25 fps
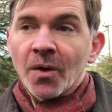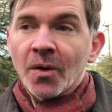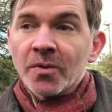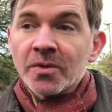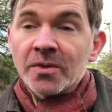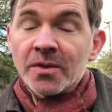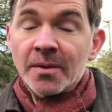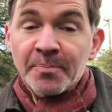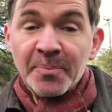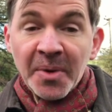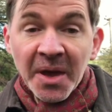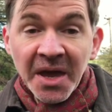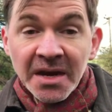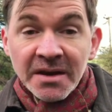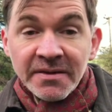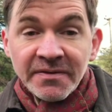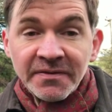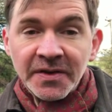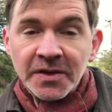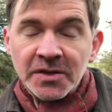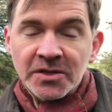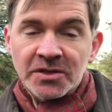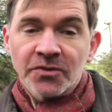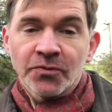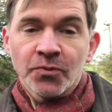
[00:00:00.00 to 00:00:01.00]
the
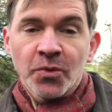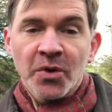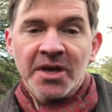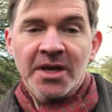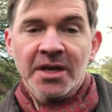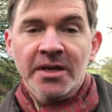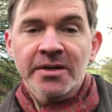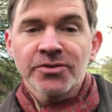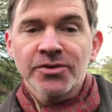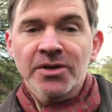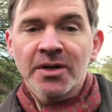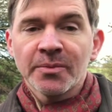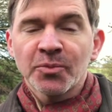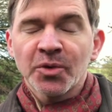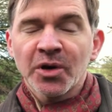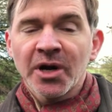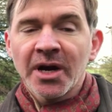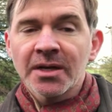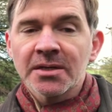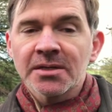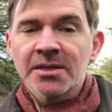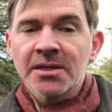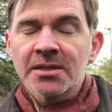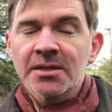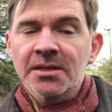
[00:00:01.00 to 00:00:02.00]
benefits of waking dream
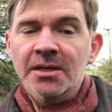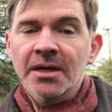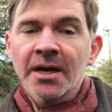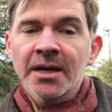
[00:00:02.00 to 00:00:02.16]
practice,